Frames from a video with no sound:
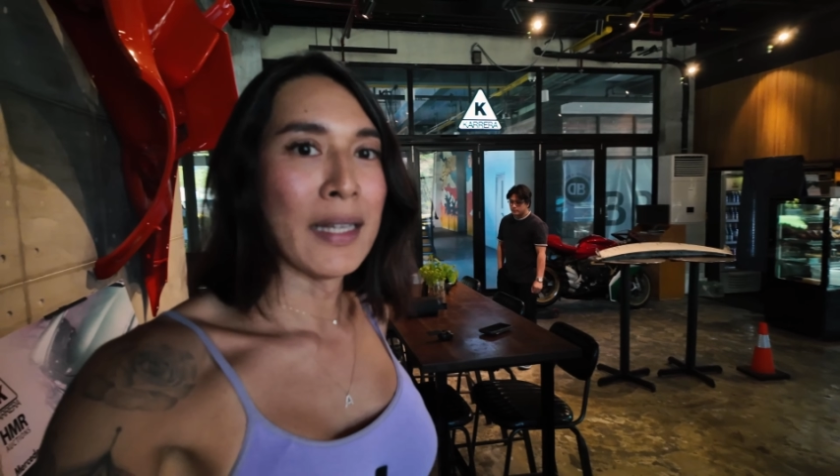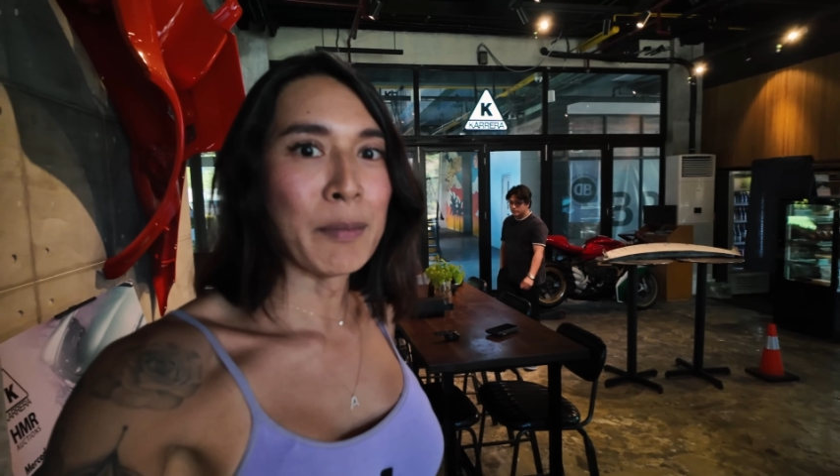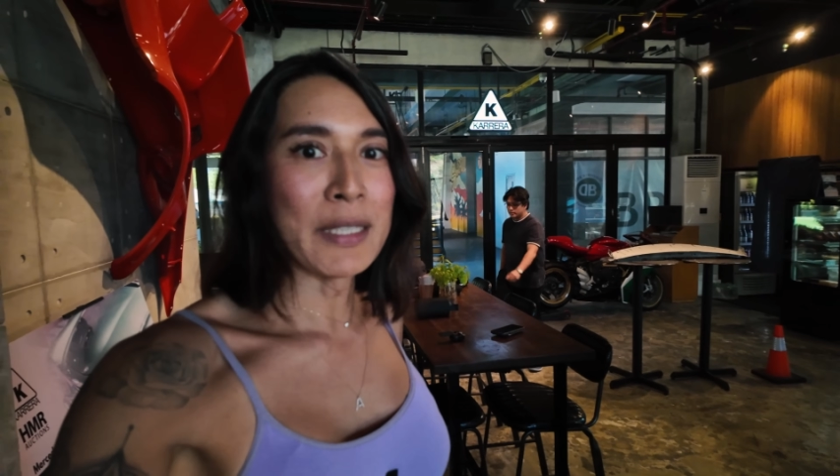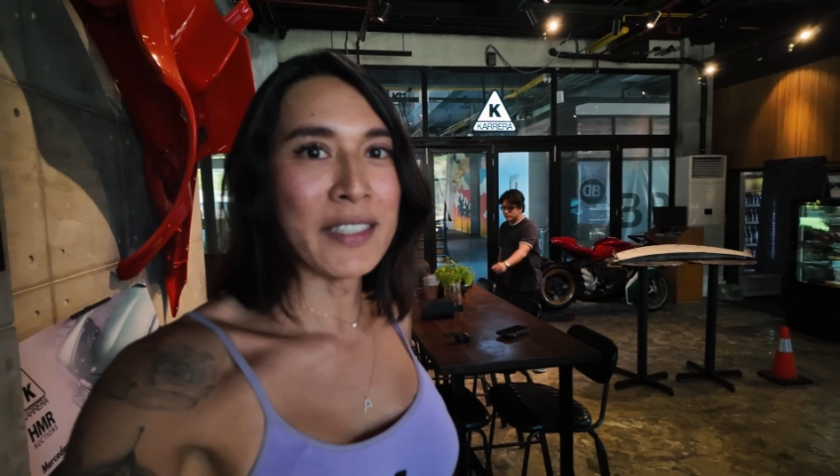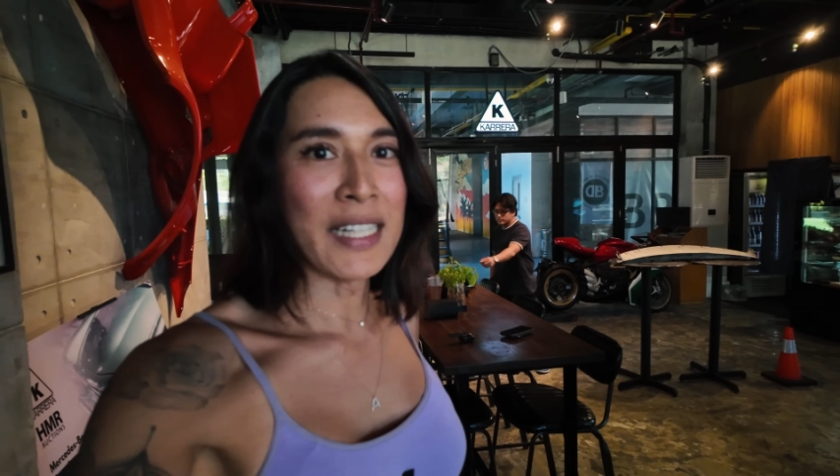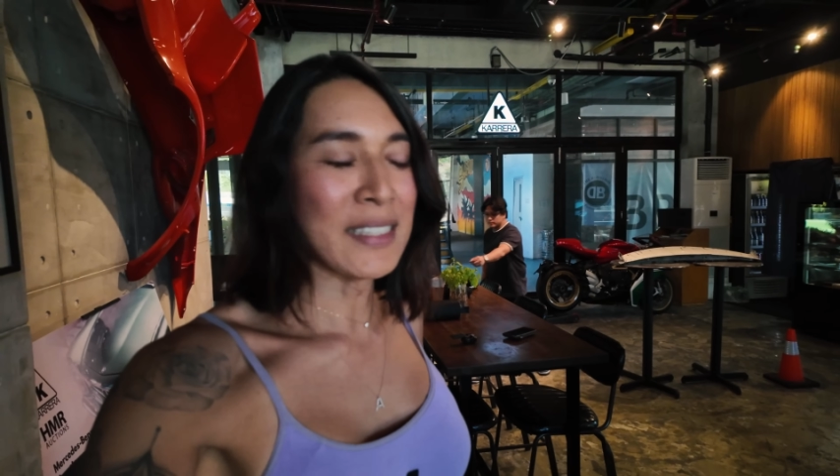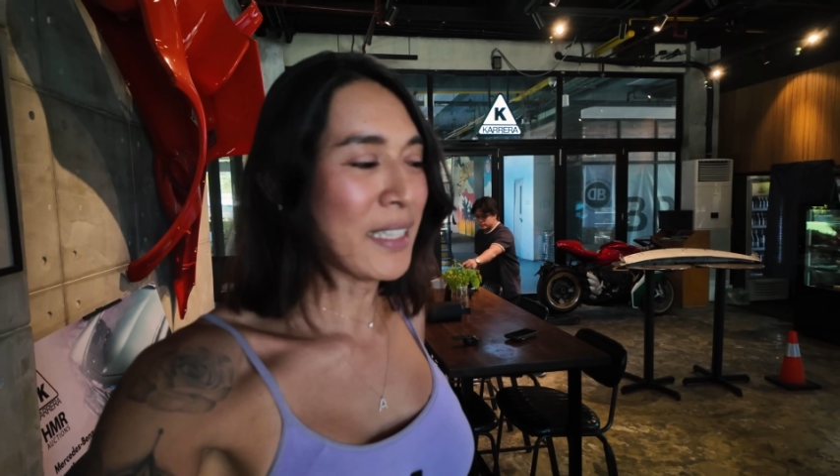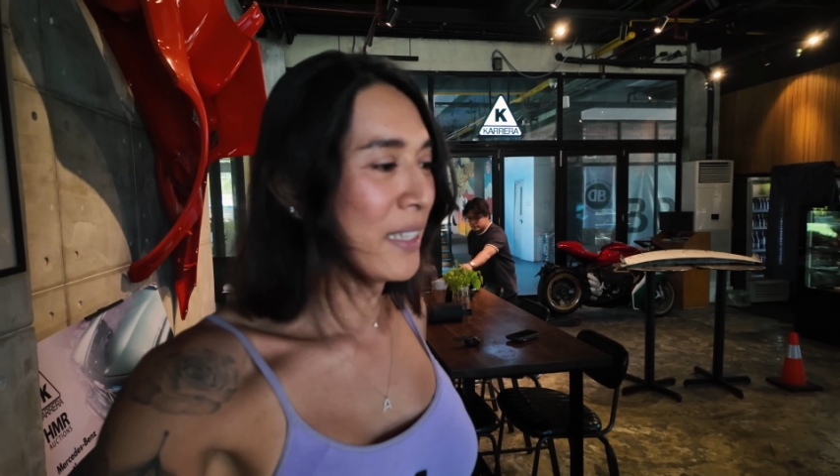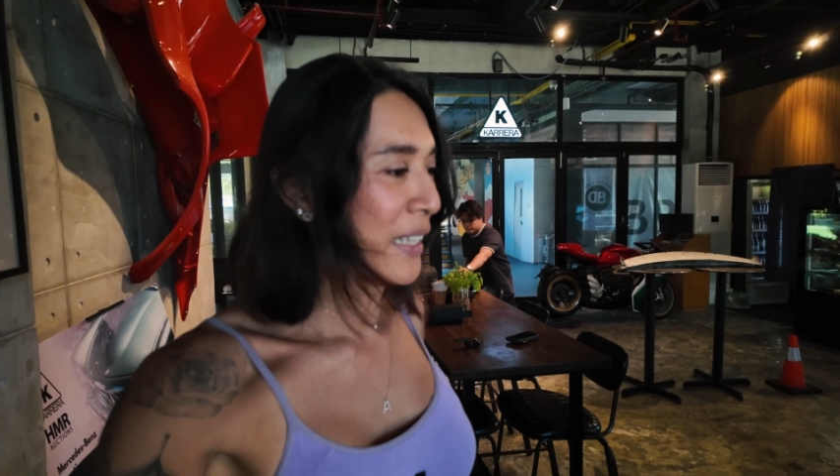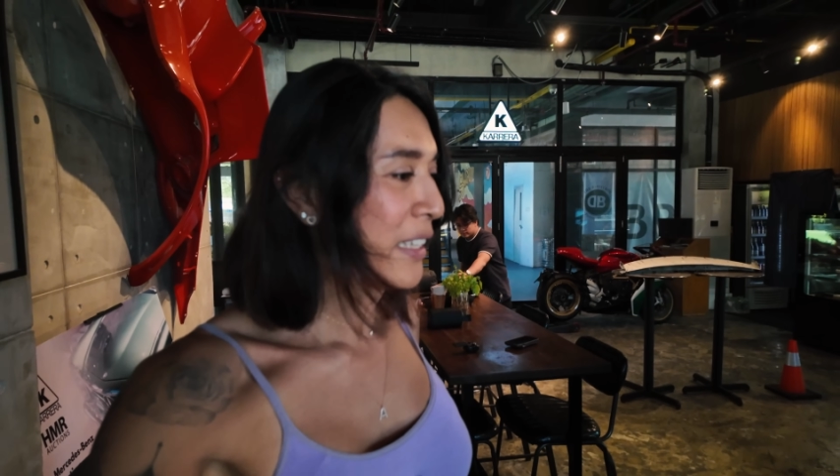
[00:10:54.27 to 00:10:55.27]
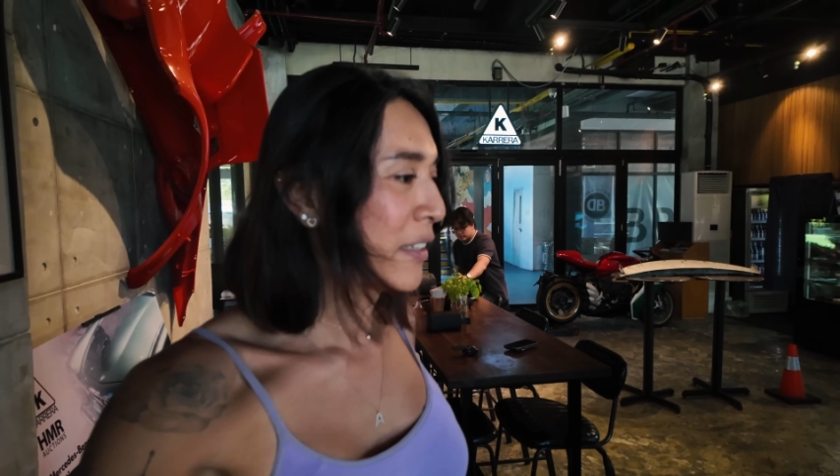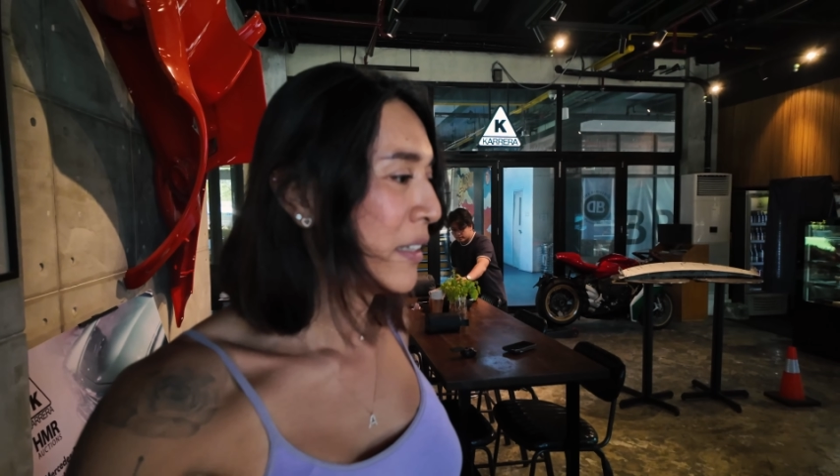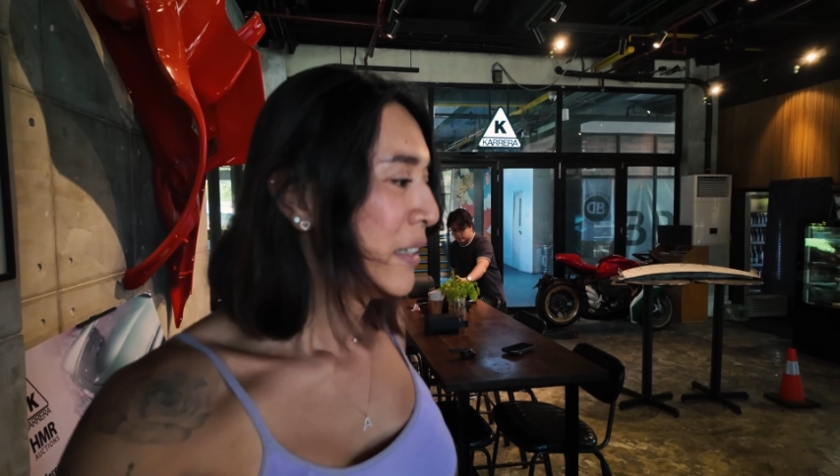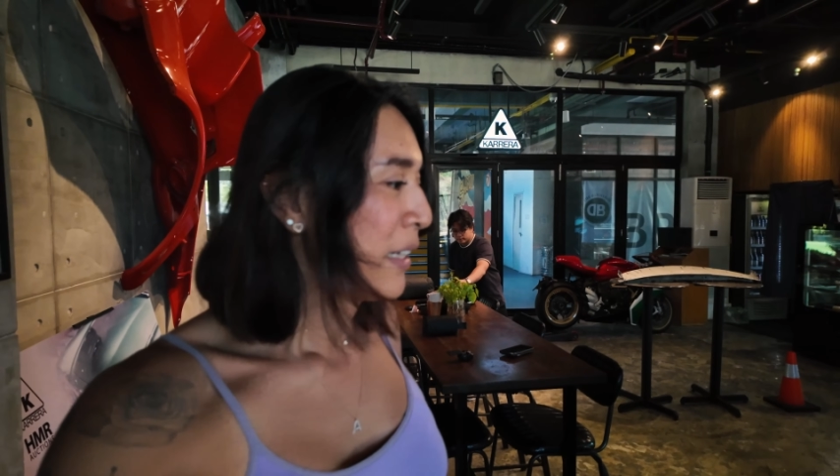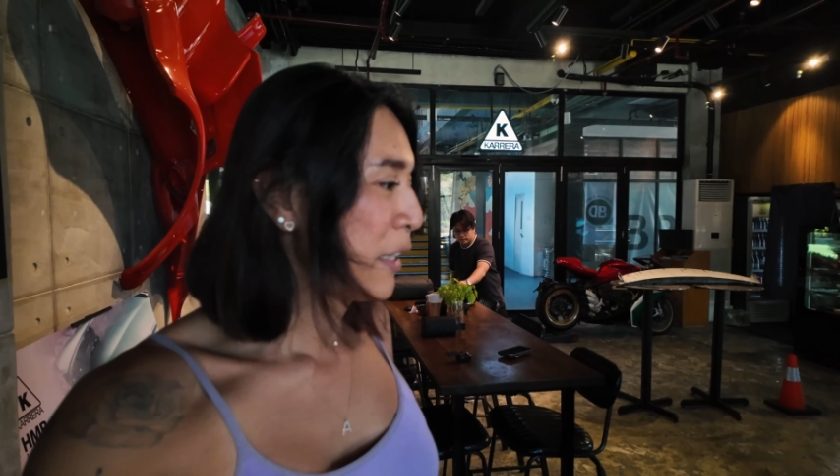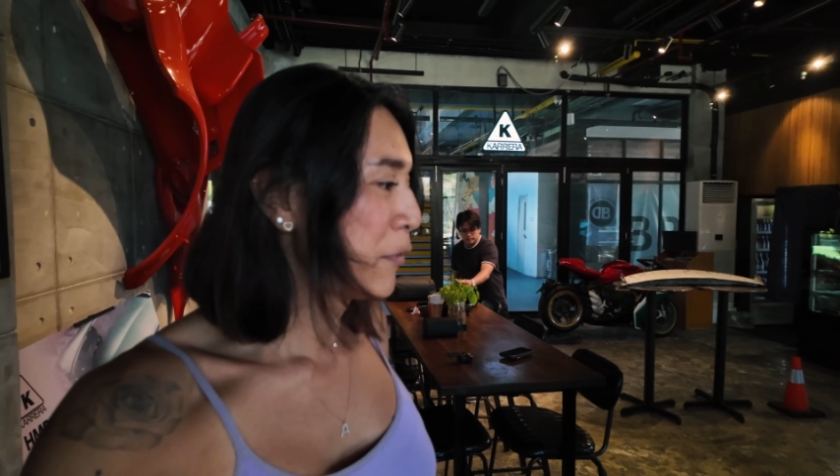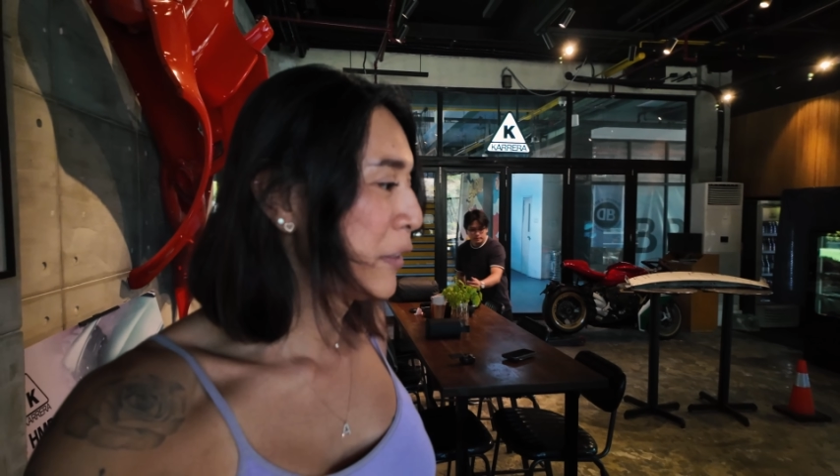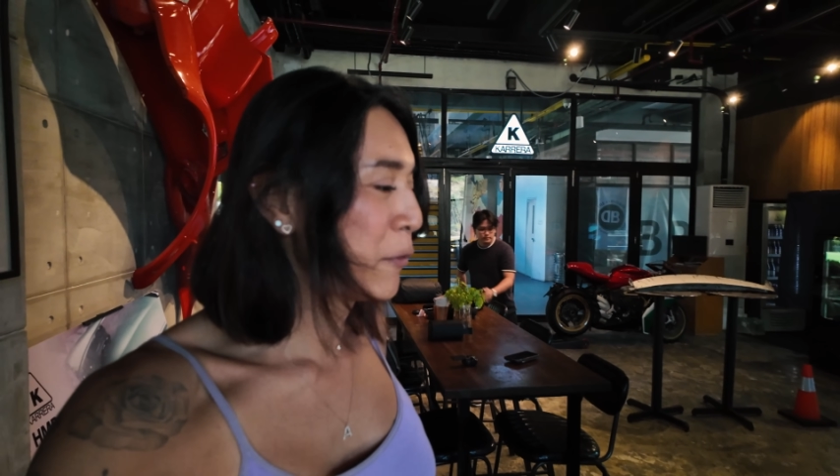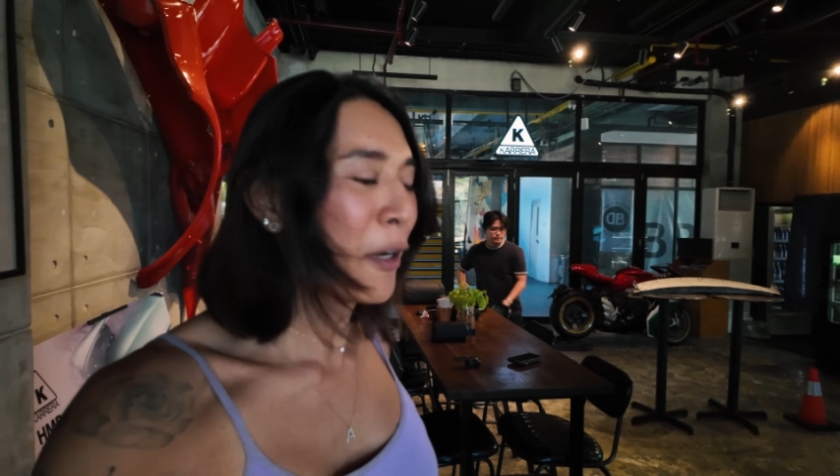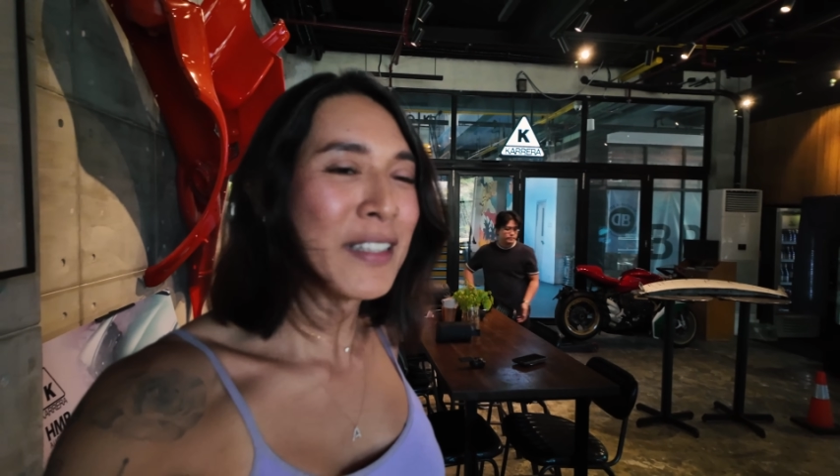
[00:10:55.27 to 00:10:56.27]
I'll update you guys again later if
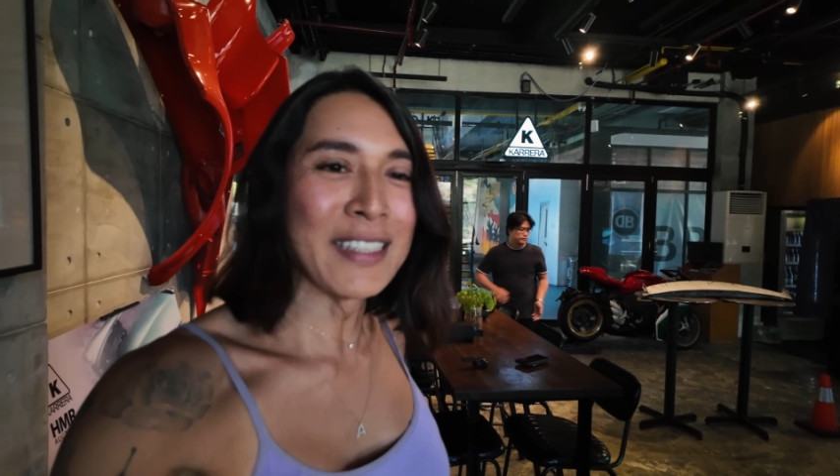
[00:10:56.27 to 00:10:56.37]
we run